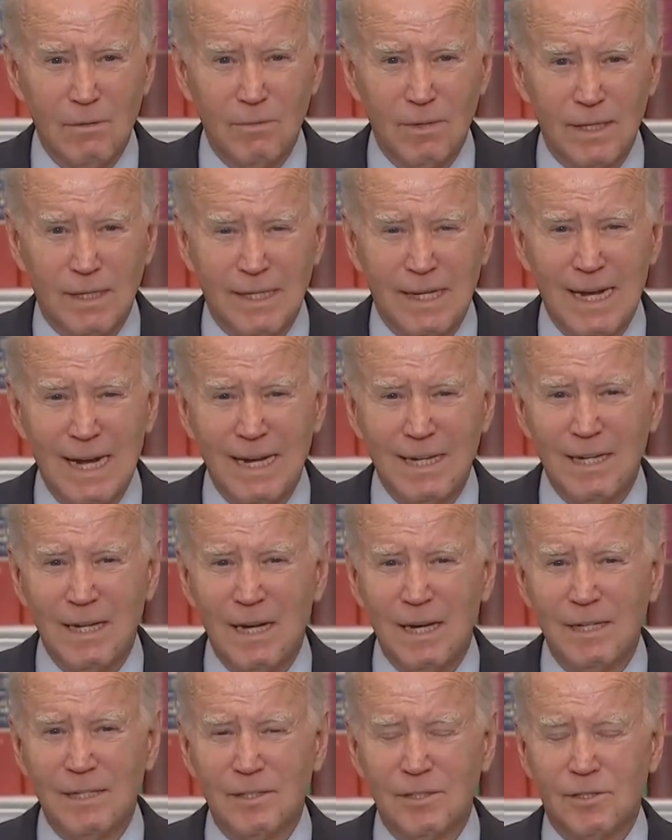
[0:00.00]
We
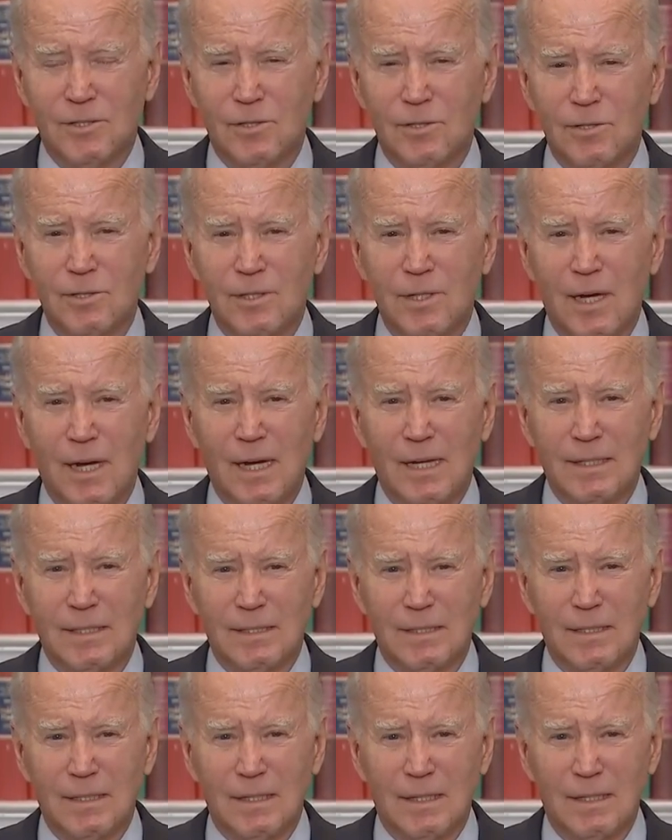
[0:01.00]
cannot and should not
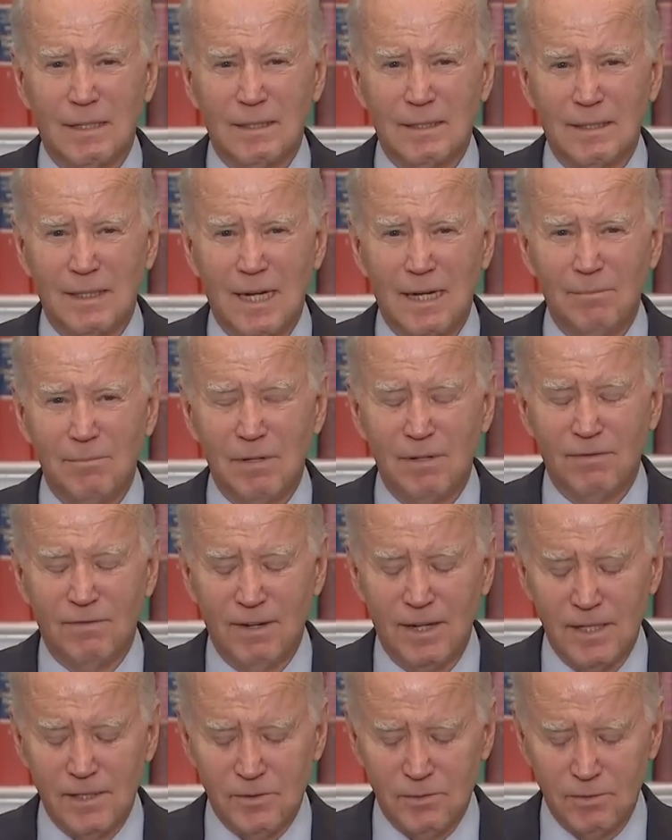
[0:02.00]
again be
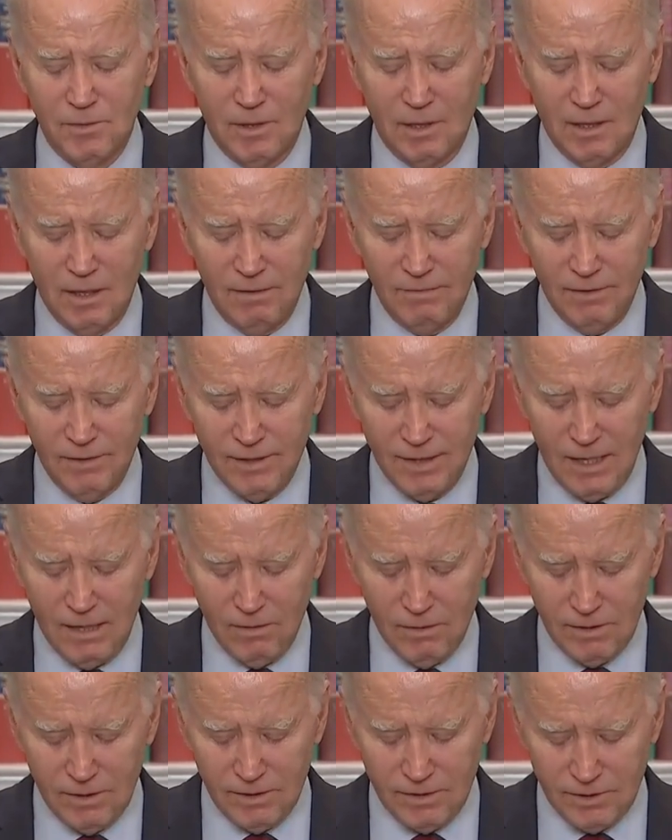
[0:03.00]
faced with an
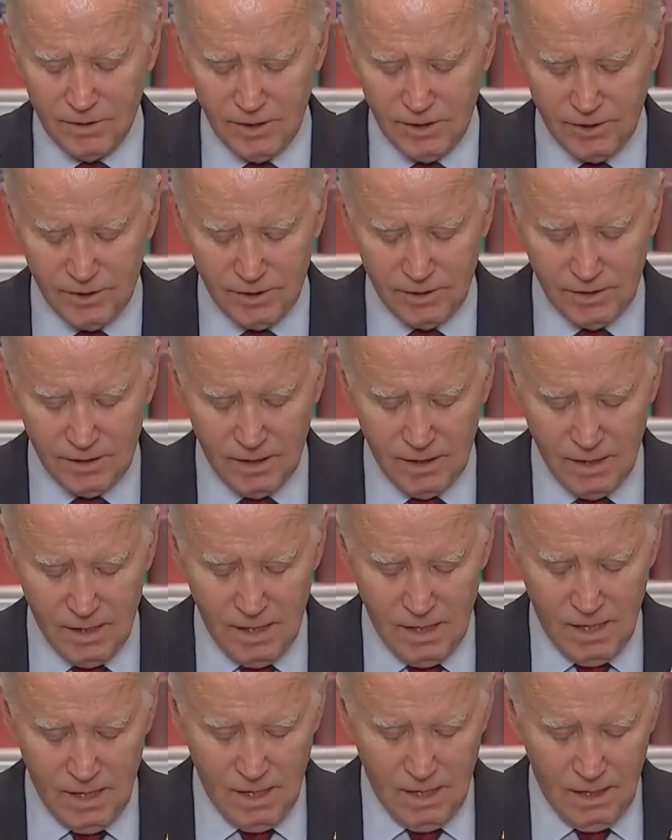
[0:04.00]
11th-hour decision
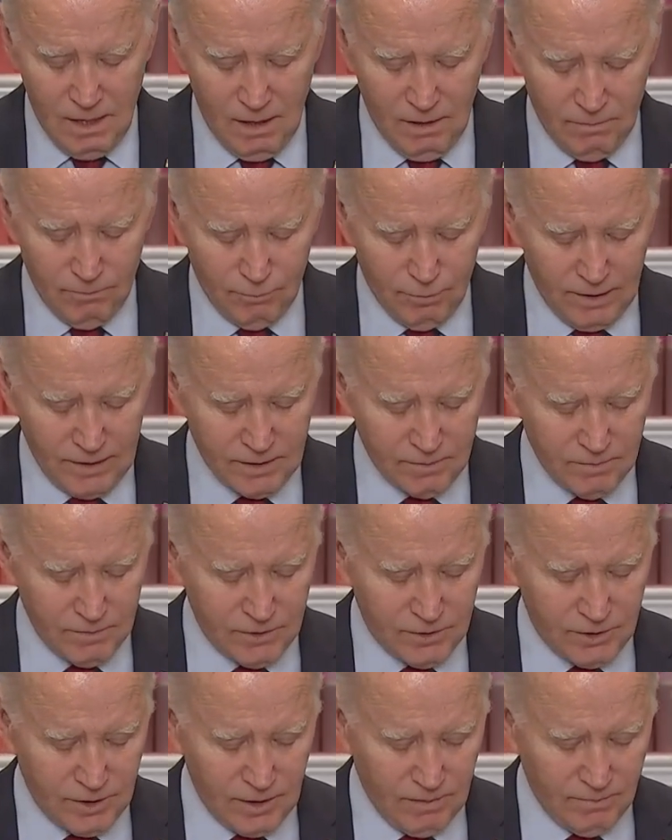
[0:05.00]
on
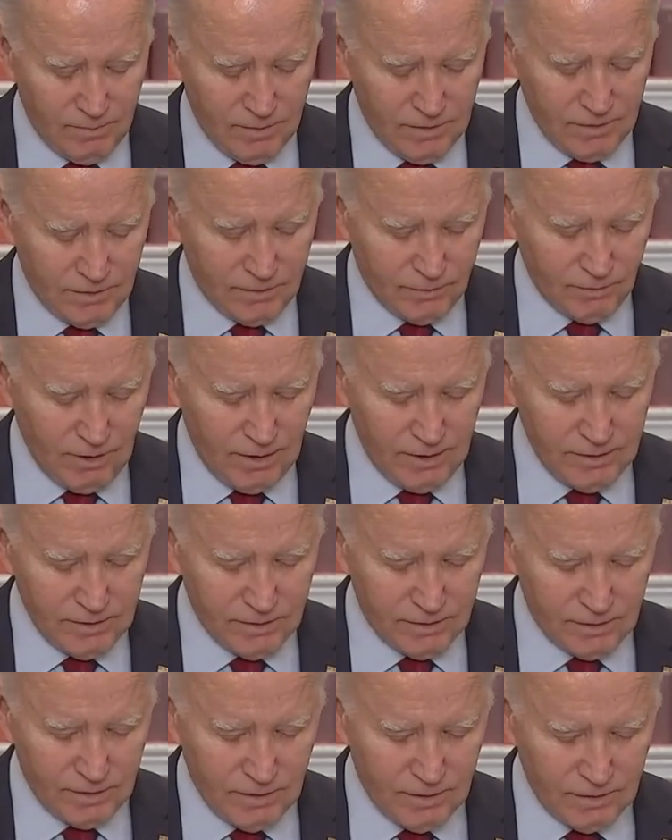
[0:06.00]
brinksmanship that
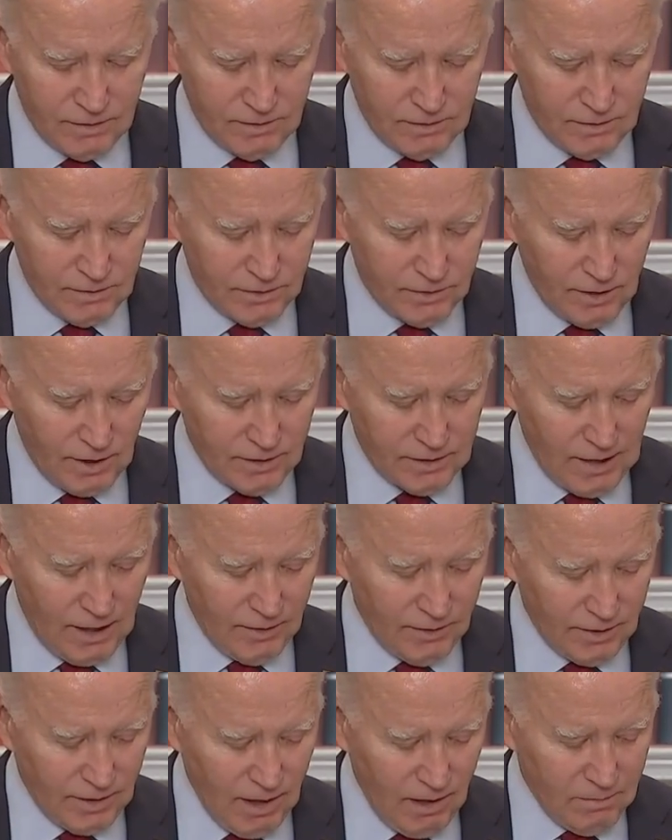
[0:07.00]
threatens to shut down
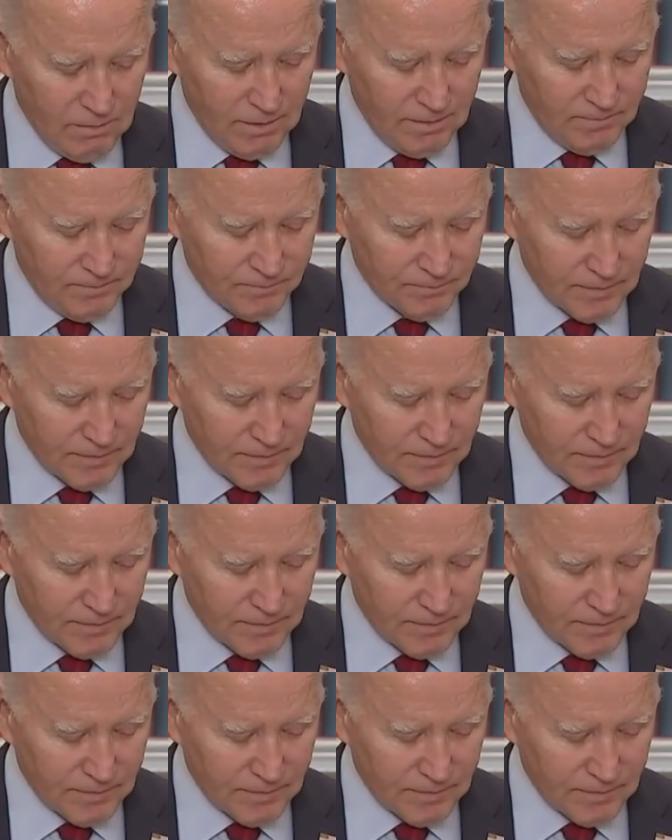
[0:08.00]
the government.